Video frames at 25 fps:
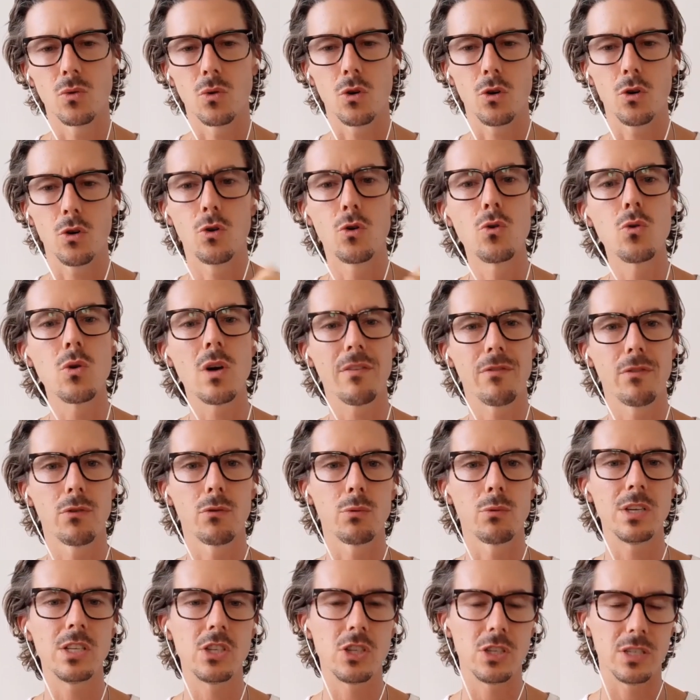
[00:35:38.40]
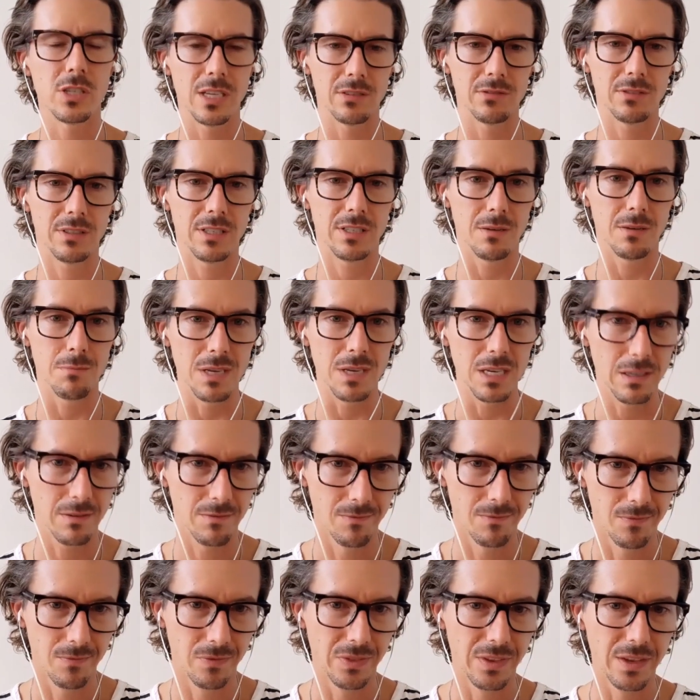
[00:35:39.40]
or whoever reaches out to me.
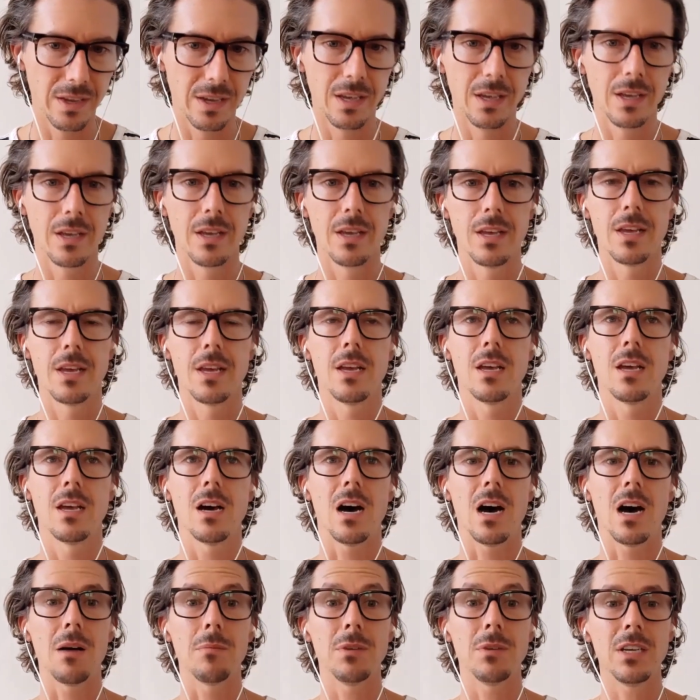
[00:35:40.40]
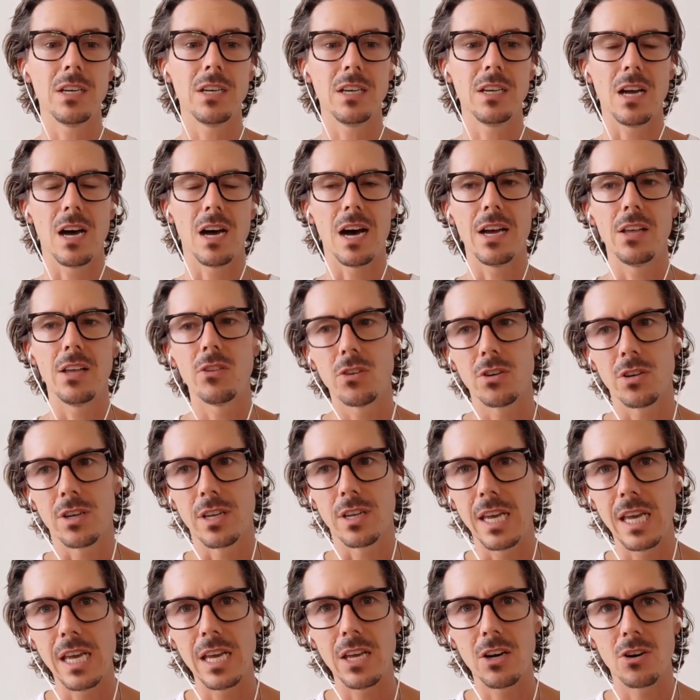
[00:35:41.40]
I'm going to either
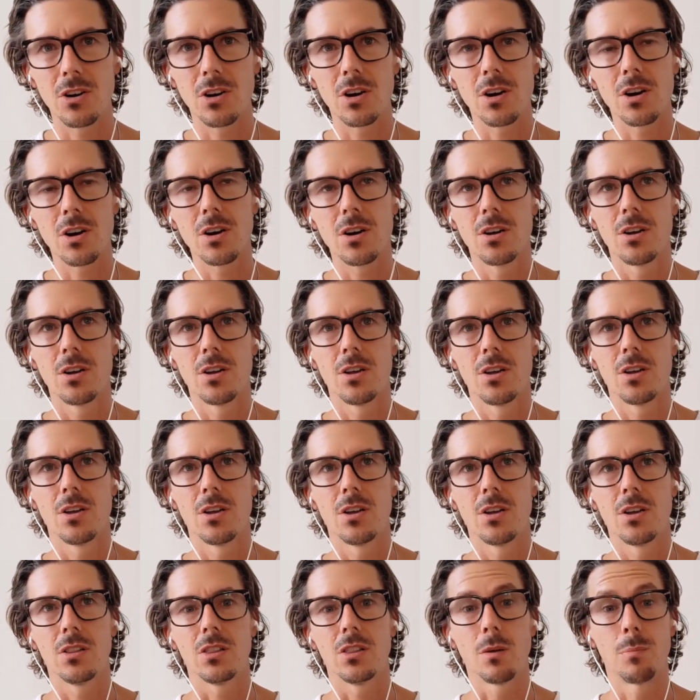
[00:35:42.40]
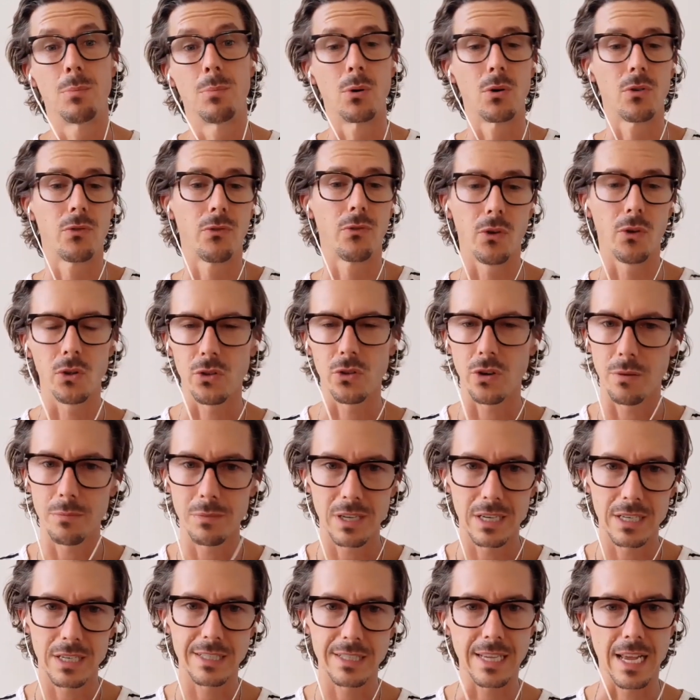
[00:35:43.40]
cater the portfolio I'm
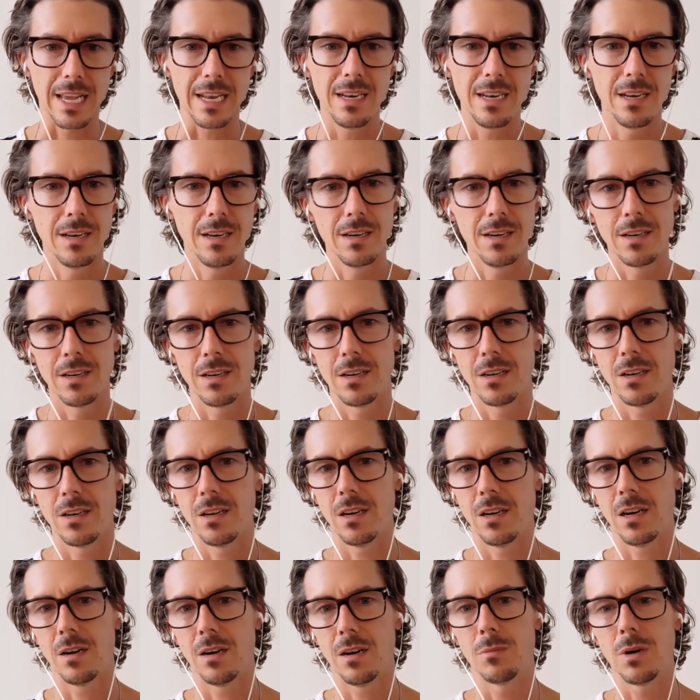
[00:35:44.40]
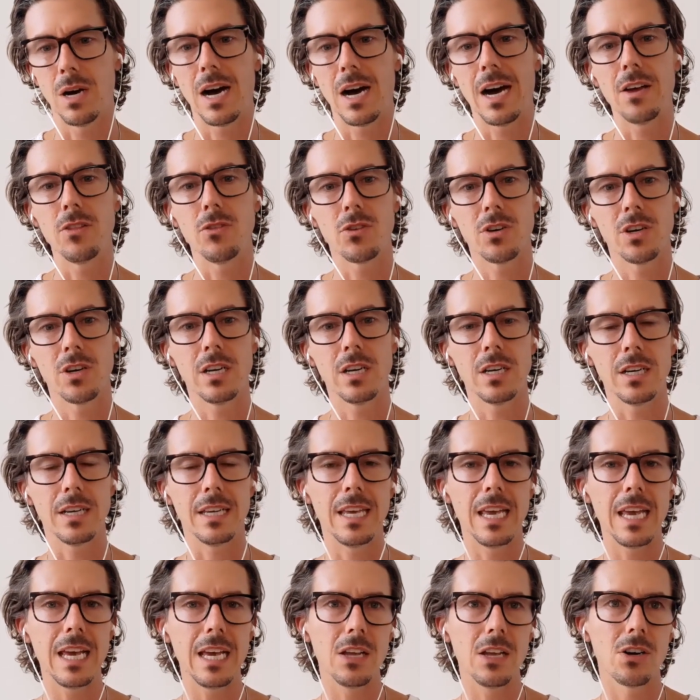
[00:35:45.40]
going to send. I'm either going to
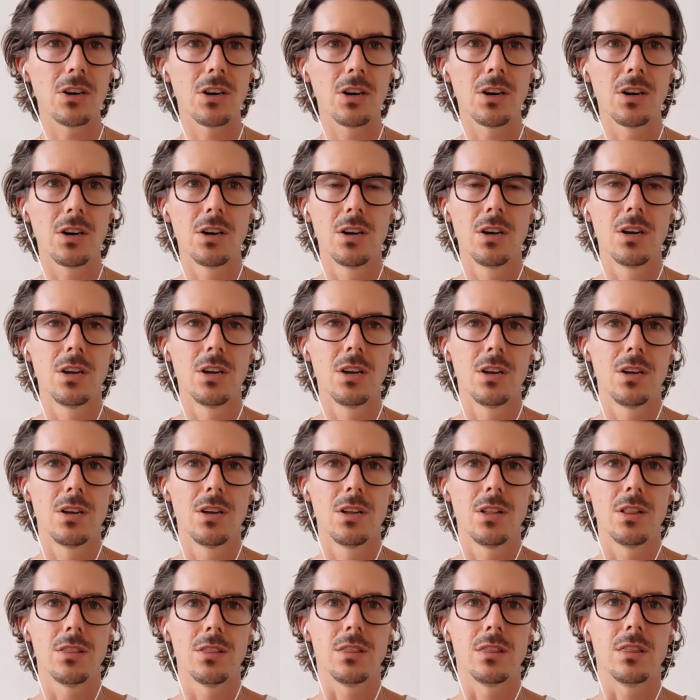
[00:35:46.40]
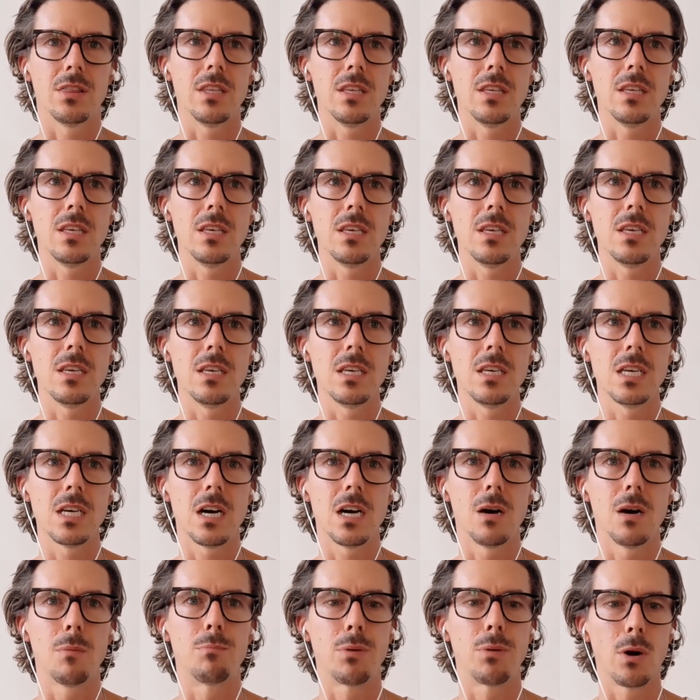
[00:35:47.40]
cater the
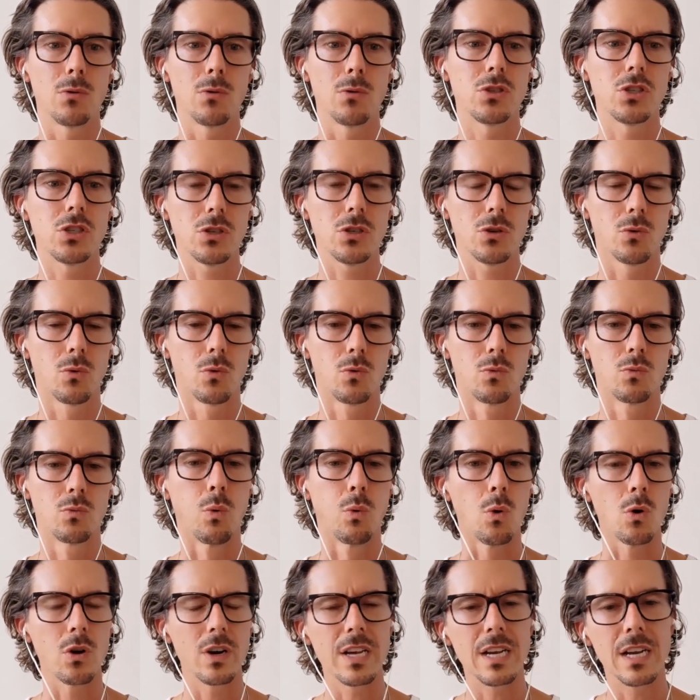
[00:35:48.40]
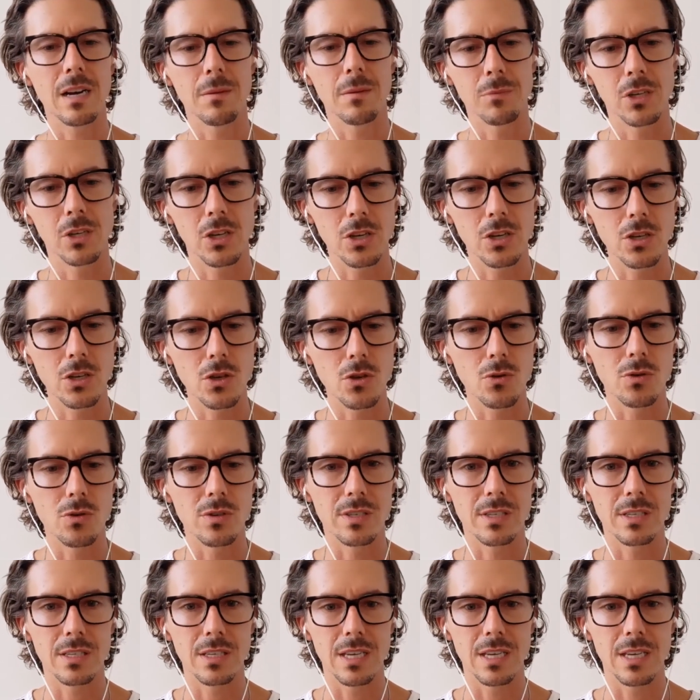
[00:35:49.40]
approach or wording I'm going to
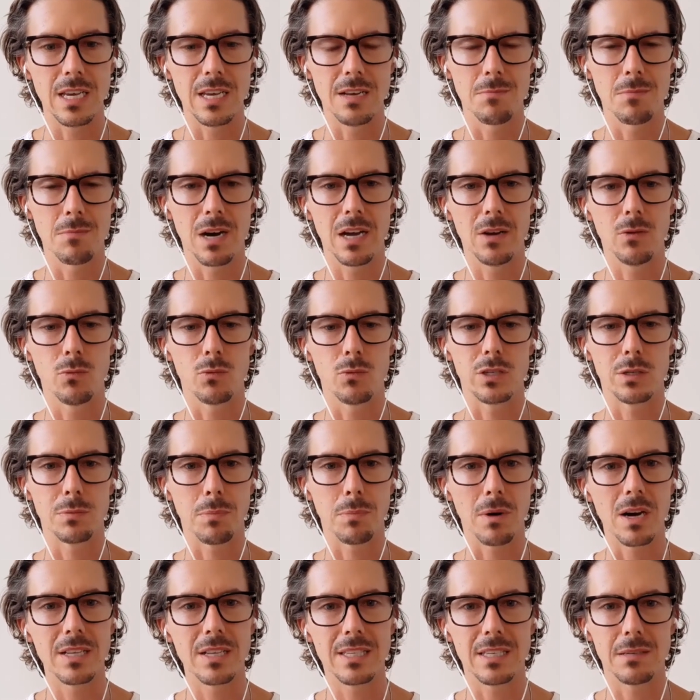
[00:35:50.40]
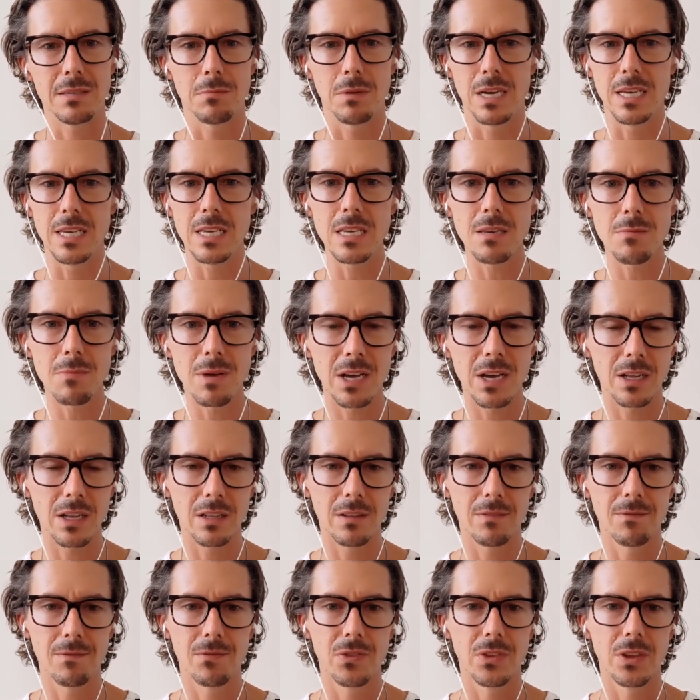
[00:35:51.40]
use in my response in my
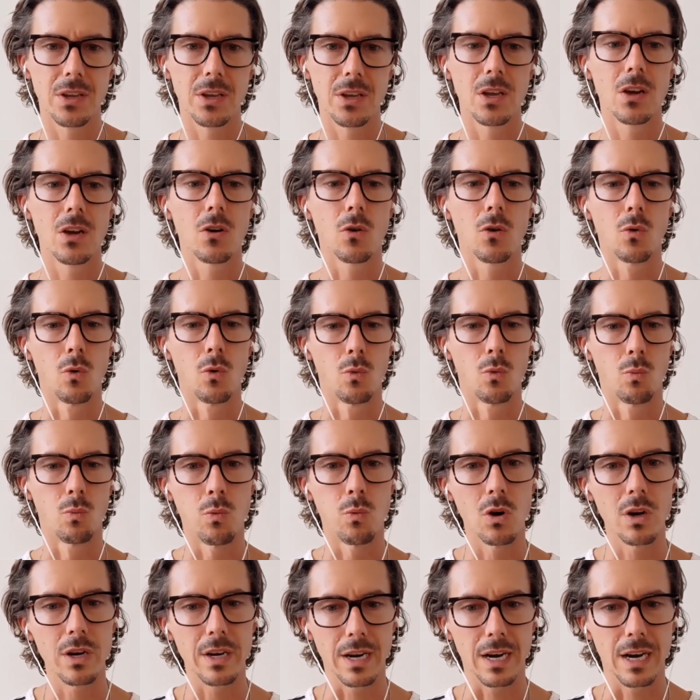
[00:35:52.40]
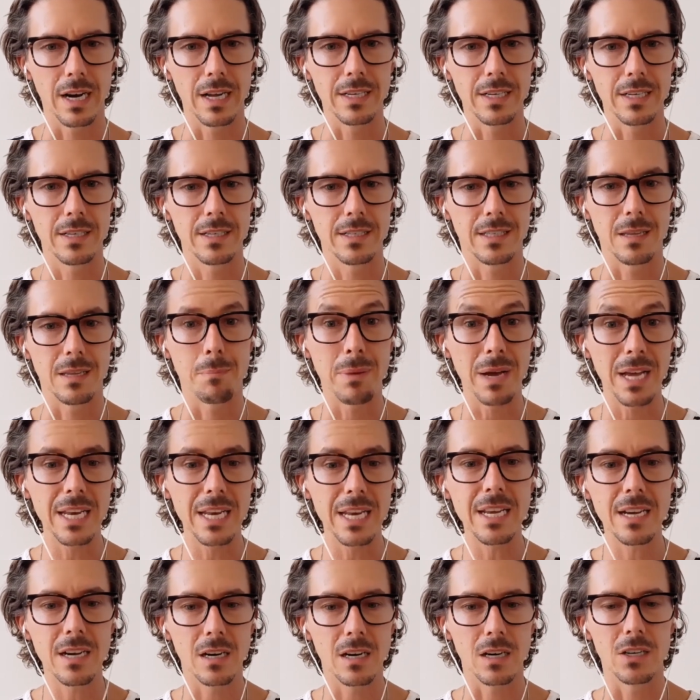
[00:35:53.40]
email or whatnot,
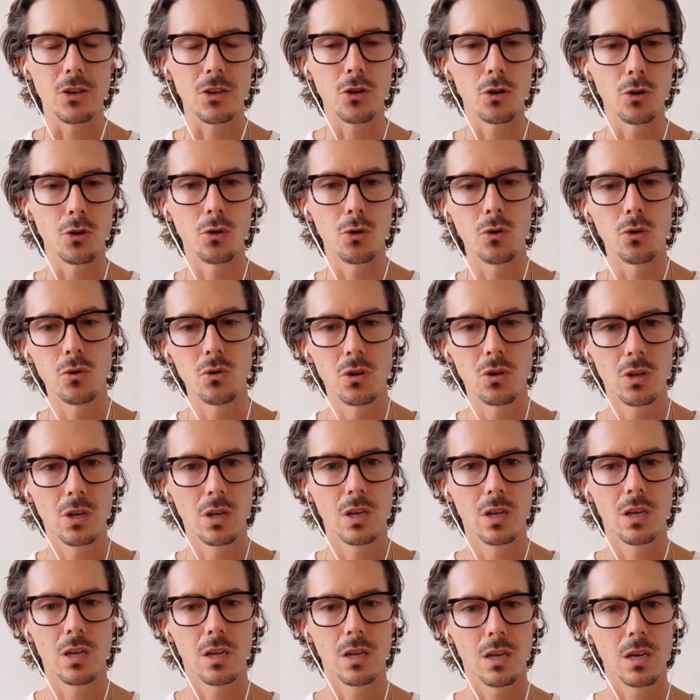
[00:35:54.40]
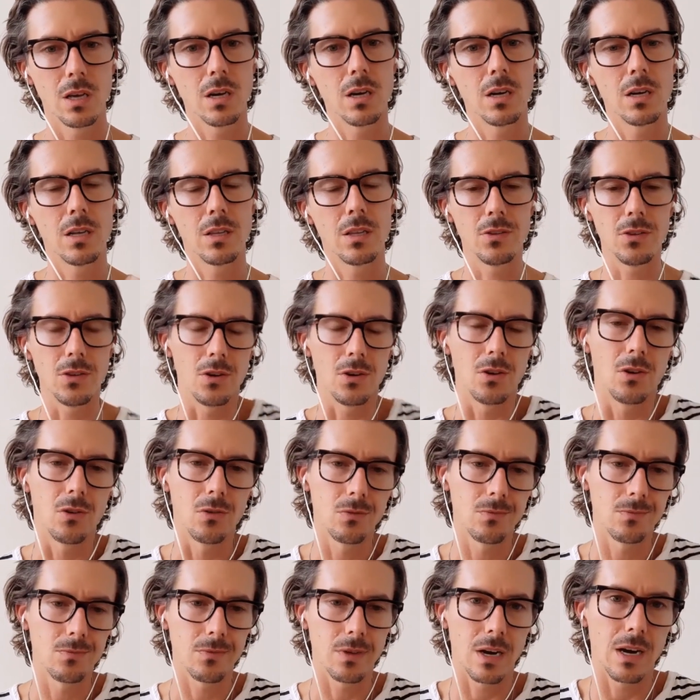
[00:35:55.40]
depending on who, you
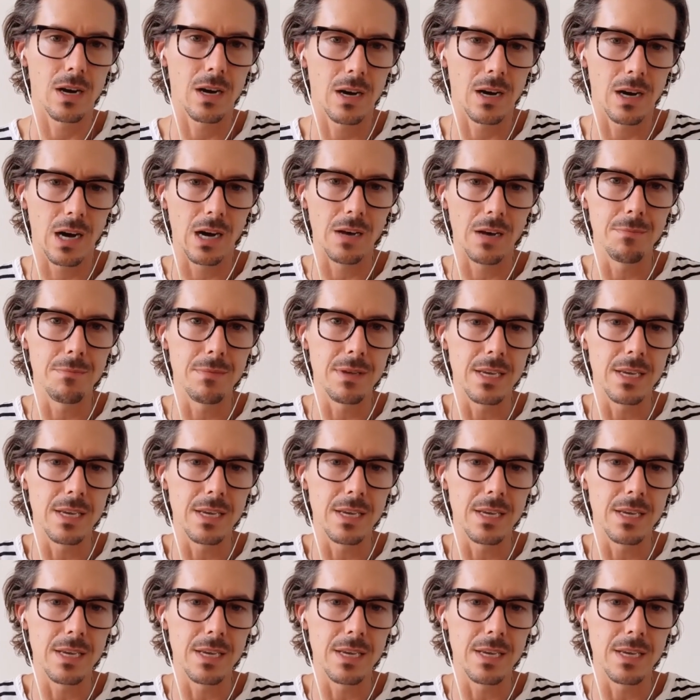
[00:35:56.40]
know, I'm